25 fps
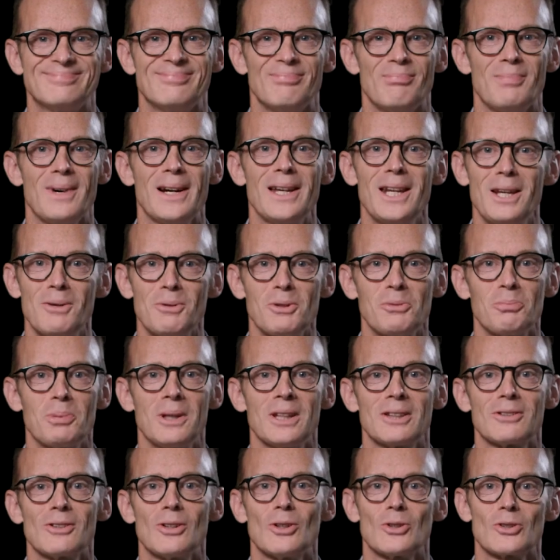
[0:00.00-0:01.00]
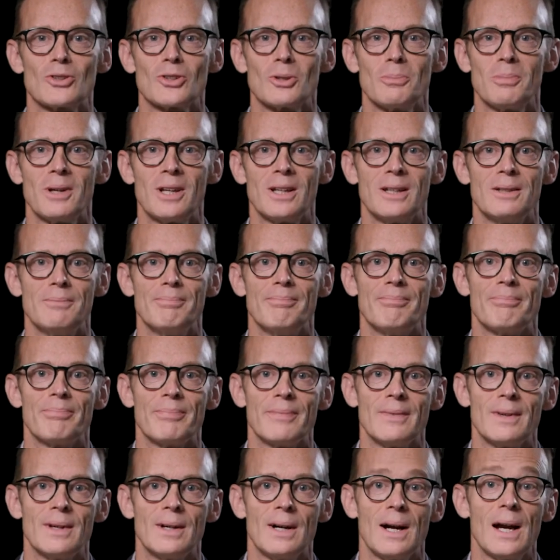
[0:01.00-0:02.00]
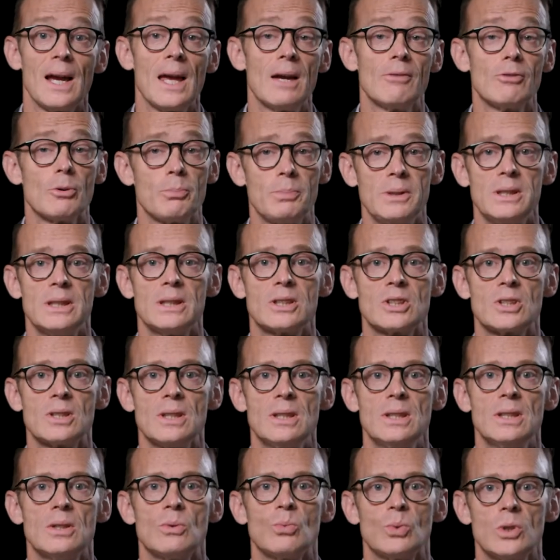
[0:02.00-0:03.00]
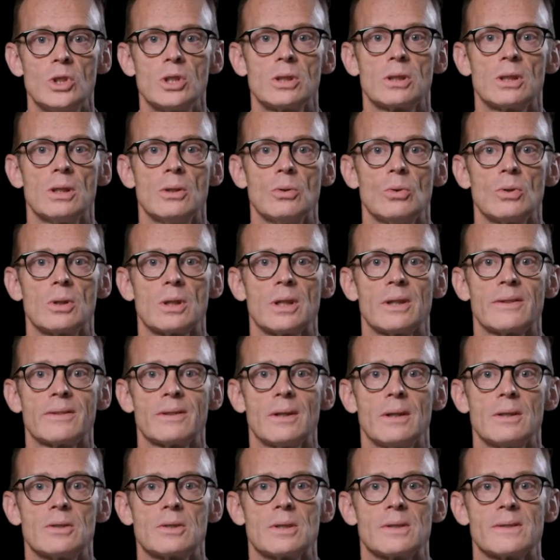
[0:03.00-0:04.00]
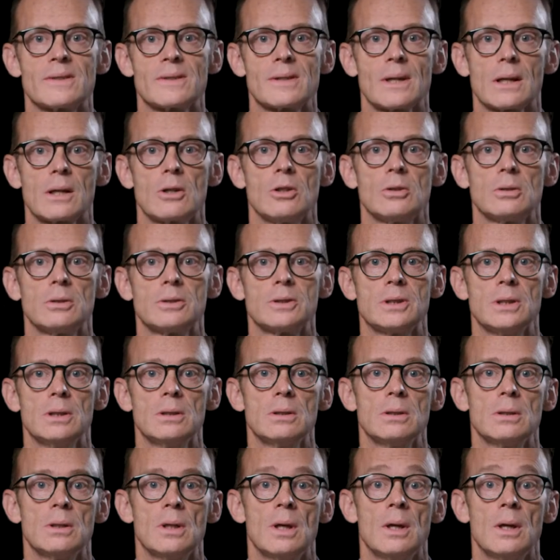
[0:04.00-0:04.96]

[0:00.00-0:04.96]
My name is Peter Österberg. I have a PhD in work in organizational psychology,